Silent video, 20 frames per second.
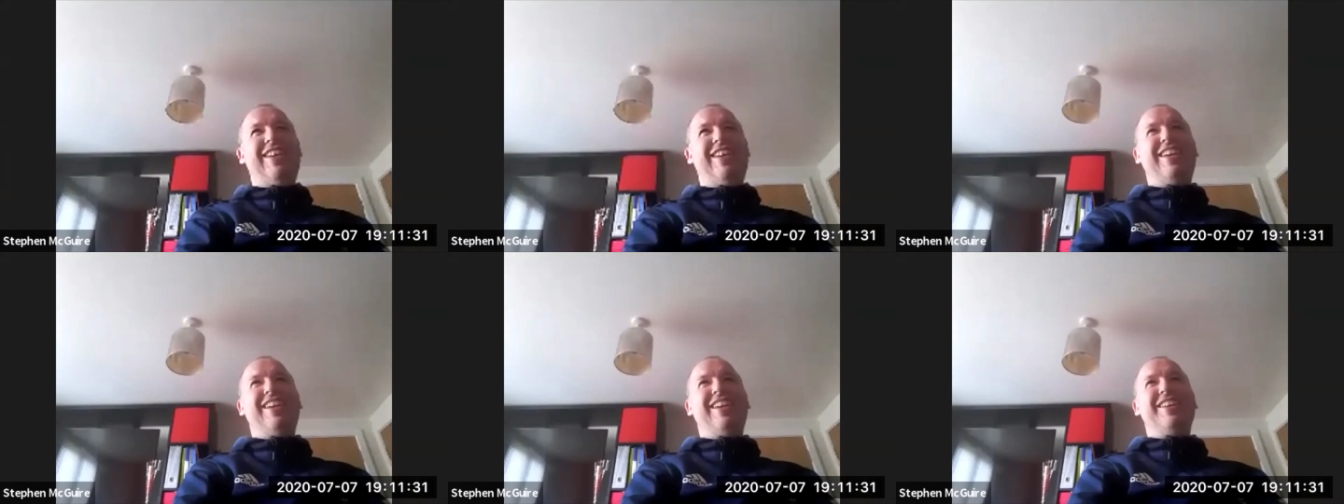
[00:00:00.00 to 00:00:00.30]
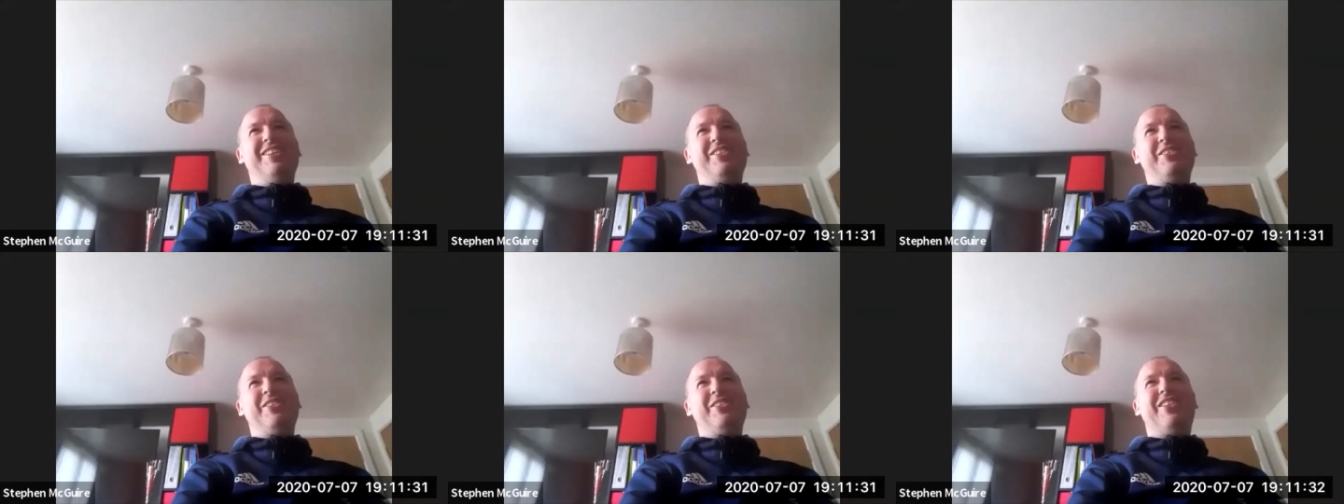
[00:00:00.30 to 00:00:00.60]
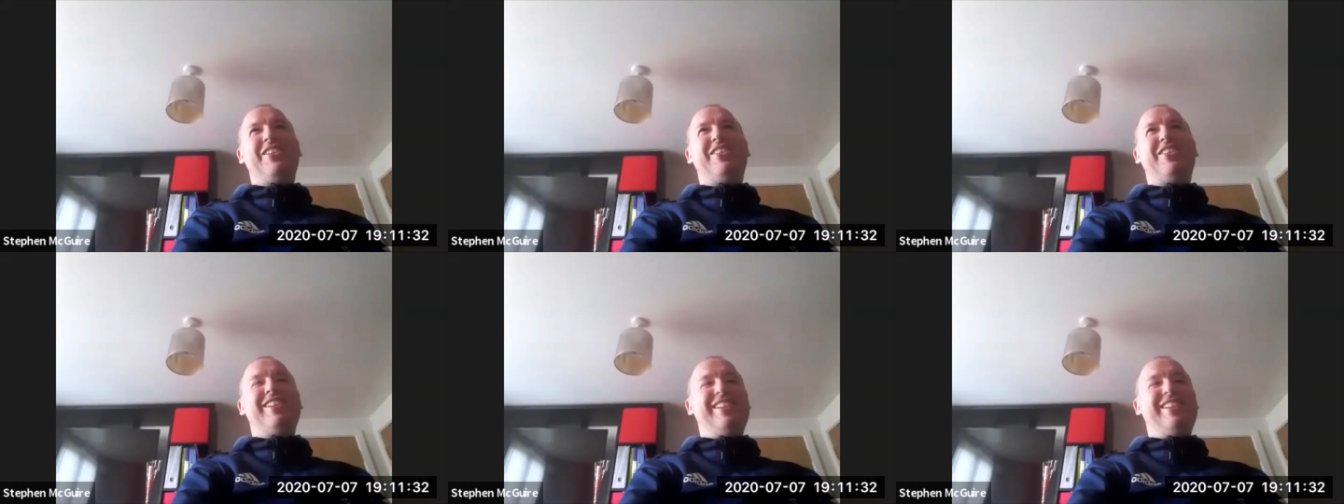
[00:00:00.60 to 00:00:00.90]
So
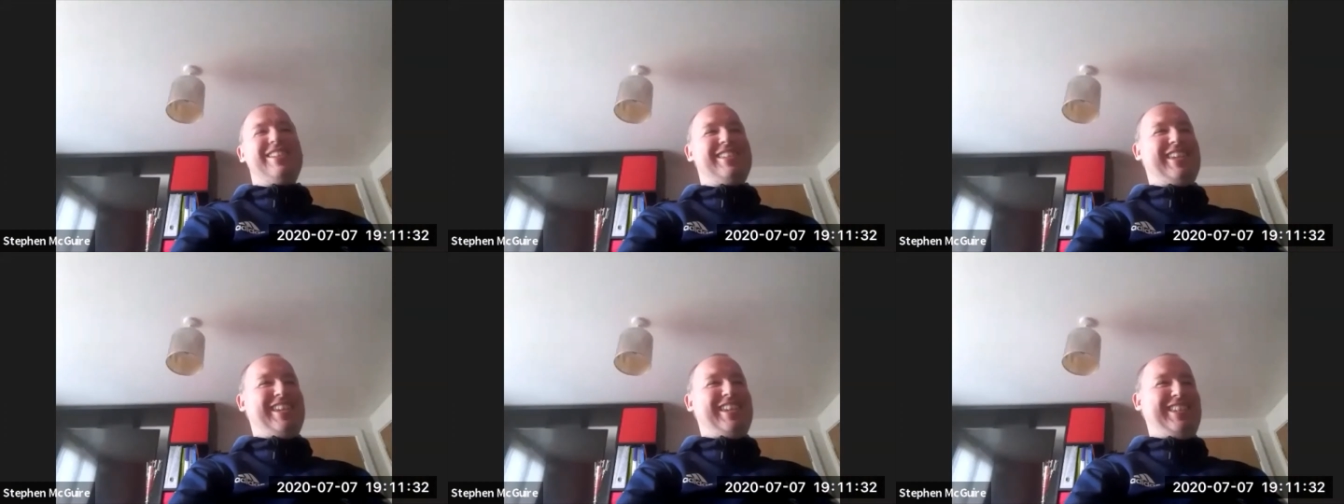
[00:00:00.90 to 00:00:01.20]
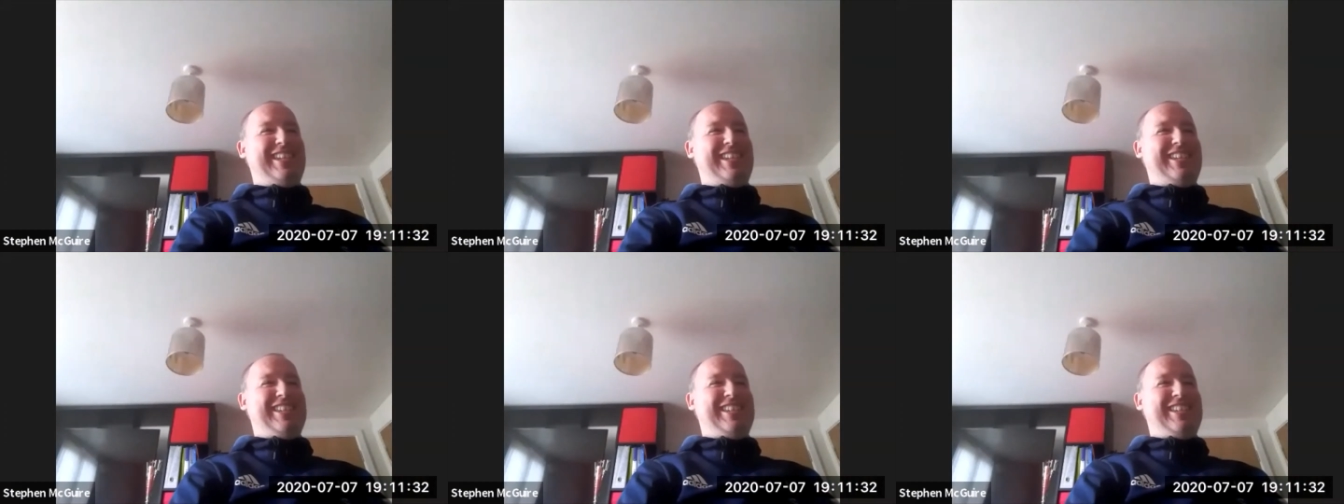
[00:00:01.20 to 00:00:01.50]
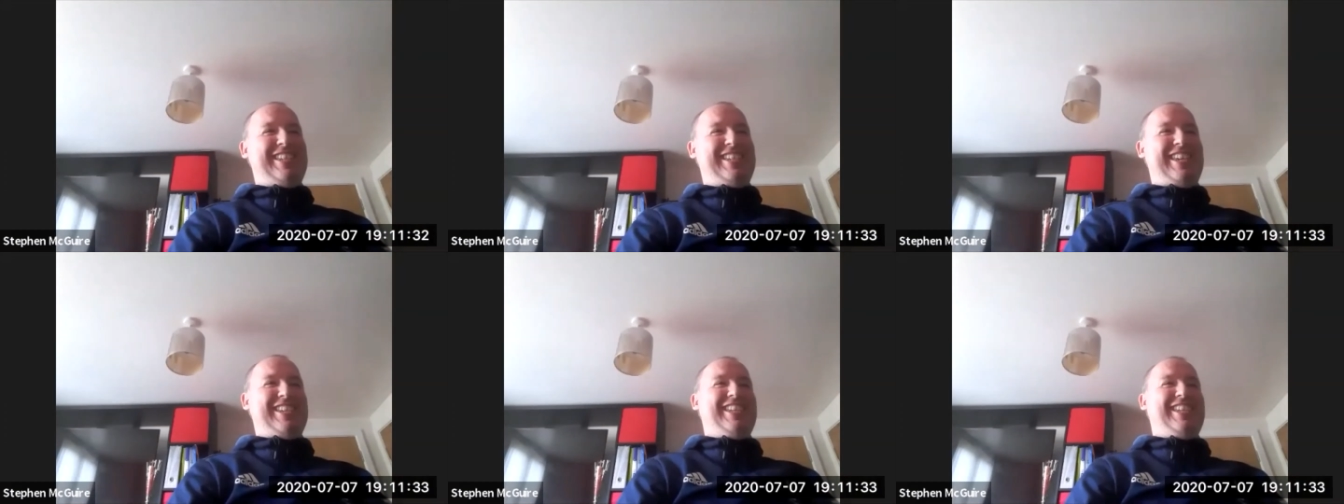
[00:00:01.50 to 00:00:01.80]
long. 16
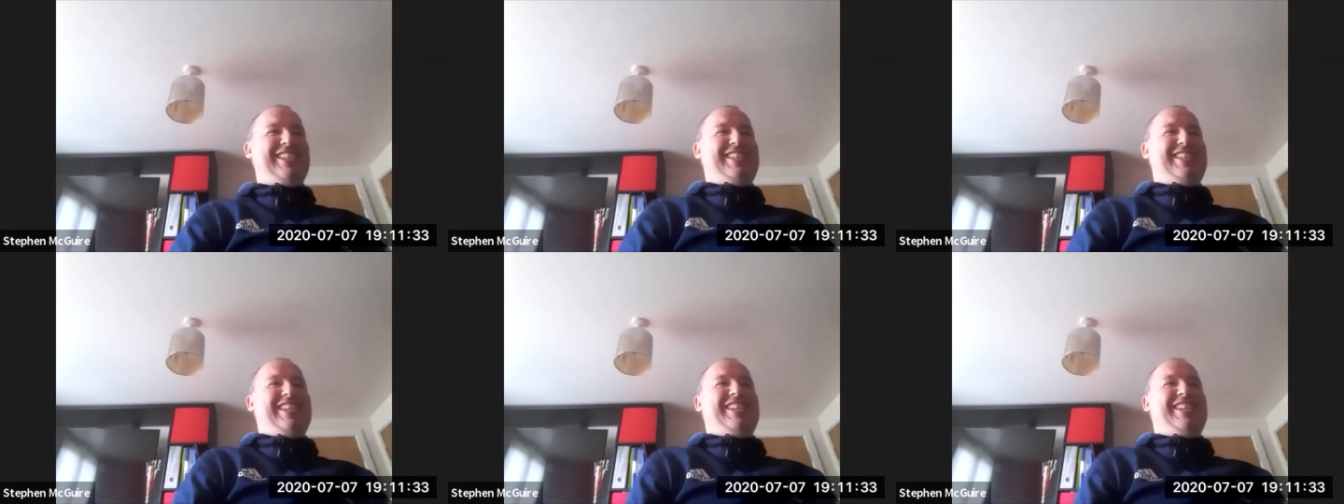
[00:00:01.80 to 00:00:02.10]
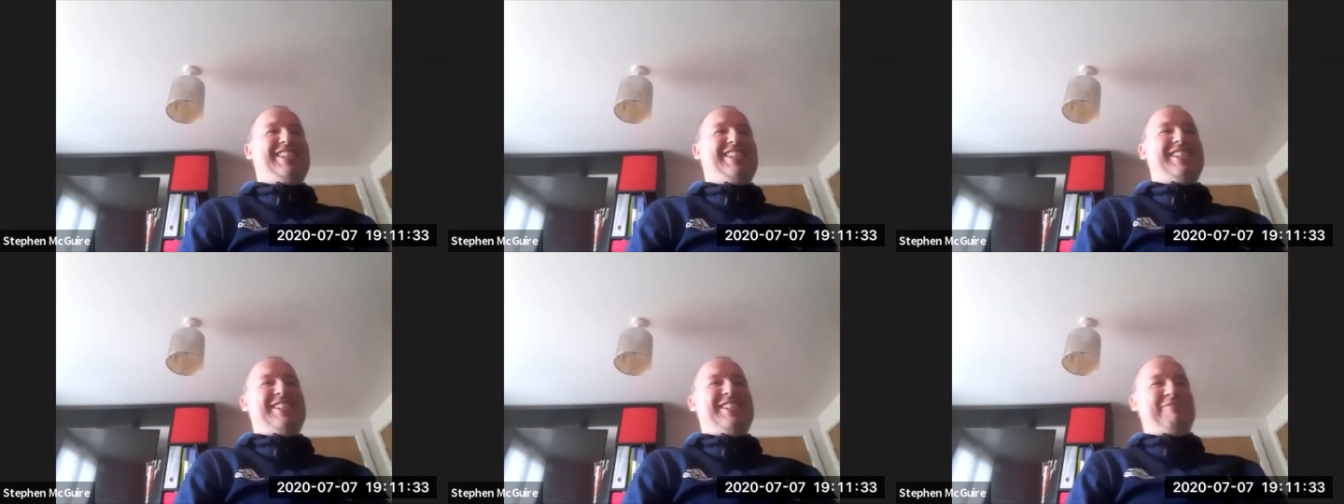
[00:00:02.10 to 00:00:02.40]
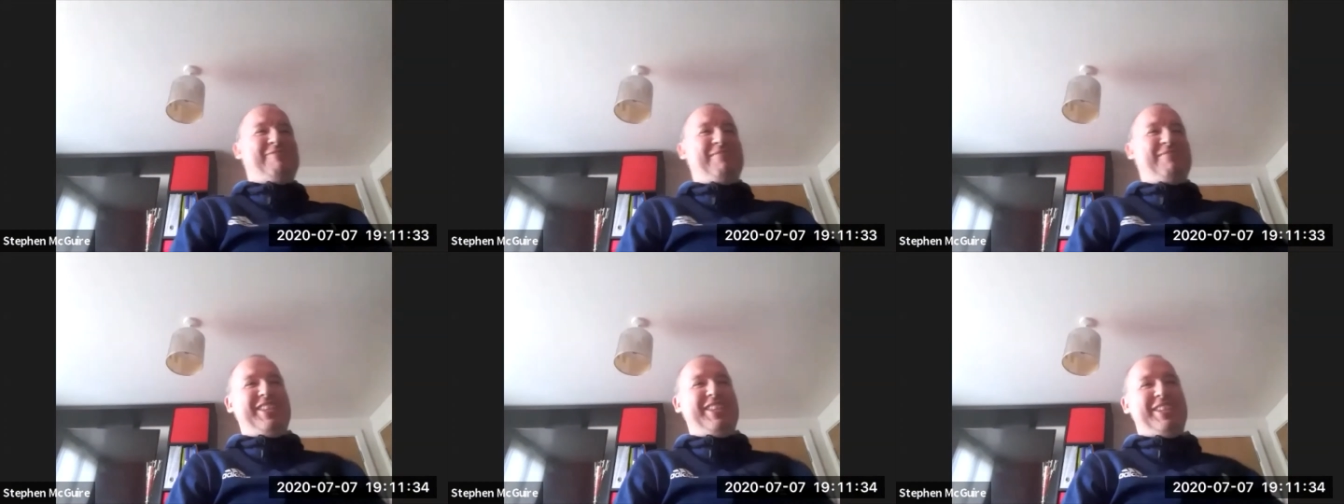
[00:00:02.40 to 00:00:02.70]
seasons
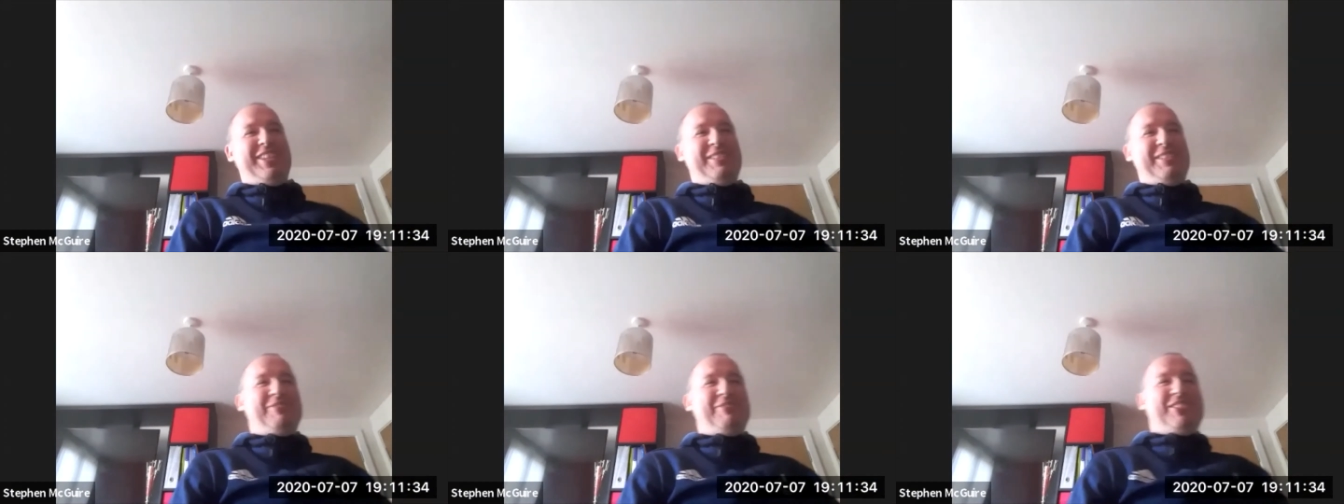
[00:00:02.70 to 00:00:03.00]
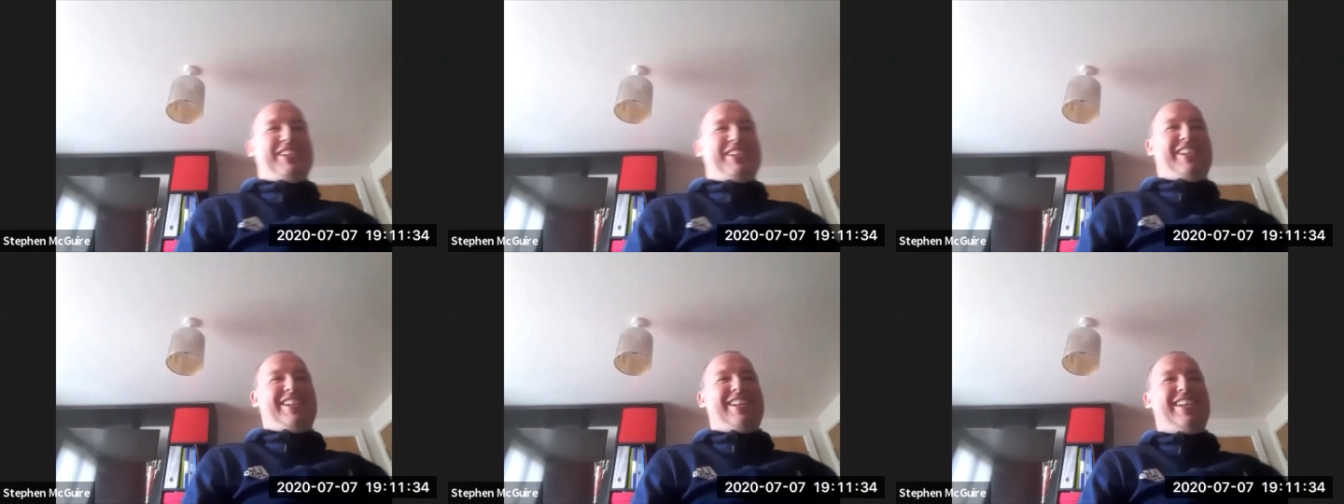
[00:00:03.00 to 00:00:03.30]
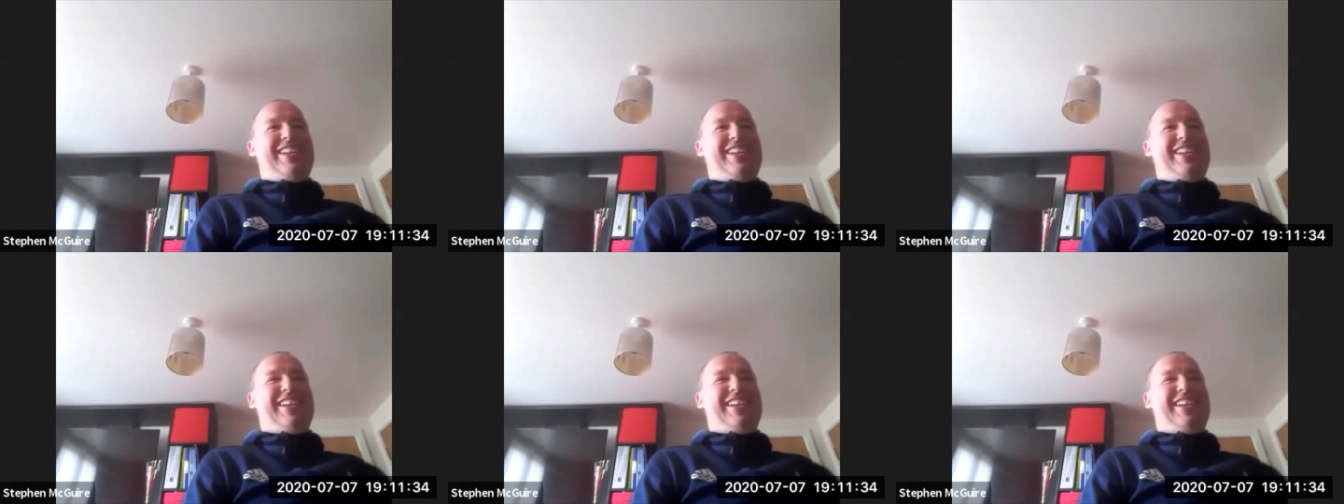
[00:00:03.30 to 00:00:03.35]
I've played the sport.